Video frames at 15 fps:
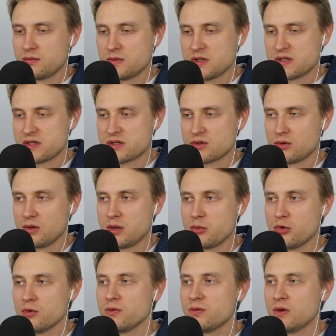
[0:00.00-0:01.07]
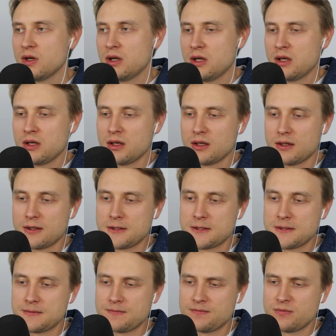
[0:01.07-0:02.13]
This is only move.
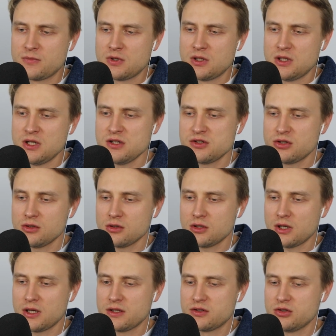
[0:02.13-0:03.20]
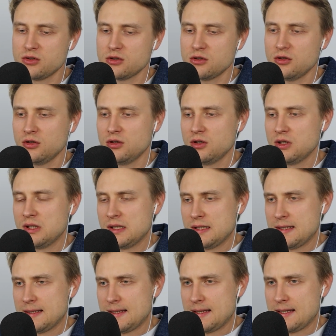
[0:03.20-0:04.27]
He took, I took,
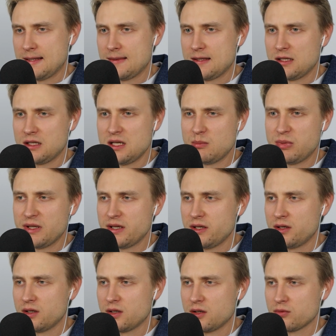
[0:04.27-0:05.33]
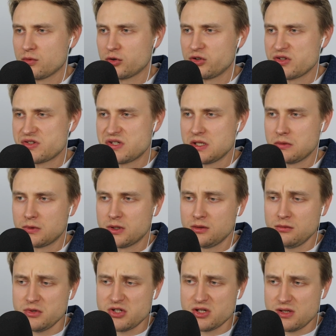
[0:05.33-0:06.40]
and then he played rook to
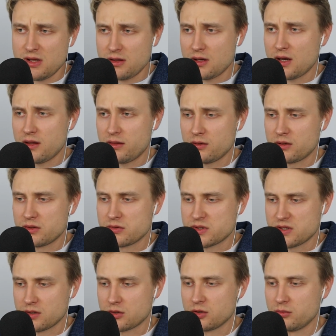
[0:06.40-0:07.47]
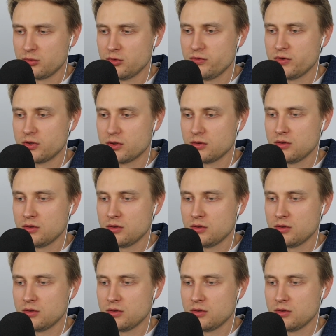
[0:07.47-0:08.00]
c1, which I thought it was a good move,